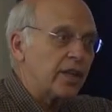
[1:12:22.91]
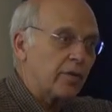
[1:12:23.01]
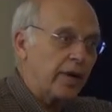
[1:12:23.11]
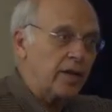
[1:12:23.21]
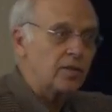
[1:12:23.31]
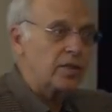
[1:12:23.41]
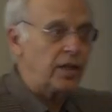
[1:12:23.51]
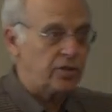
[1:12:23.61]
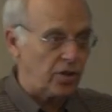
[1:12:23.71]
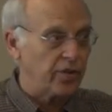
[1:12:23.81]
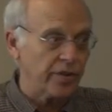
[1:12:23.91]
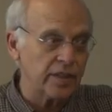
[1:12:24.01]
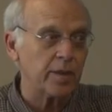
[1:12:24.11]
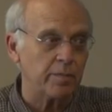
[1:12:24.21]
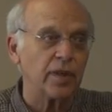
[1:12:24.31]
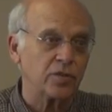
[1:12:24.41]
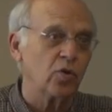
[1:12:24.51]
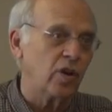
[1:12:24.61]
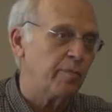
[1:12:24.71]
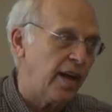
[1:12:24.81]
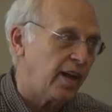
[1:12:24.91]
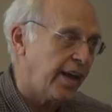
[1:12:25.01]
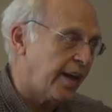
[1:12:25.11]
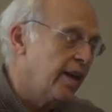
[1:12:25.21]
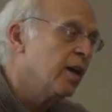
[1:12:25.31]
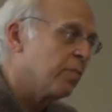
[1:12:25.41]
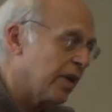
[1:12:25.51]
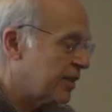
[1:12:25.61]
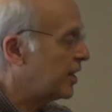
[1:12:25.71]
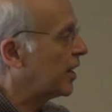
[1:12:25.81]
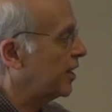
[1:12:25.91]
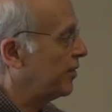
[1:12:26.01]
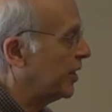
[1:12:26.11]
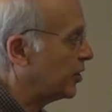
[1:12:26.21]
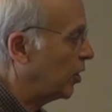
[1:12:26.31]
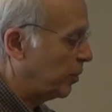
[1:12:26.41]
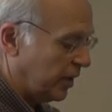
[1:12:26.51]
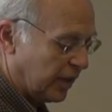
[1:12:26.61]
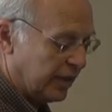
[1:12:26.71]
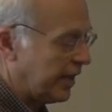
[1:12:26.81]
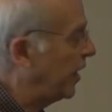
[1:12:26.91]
in a round stage. So there is a, a school of ballet, but it's in a conventional building in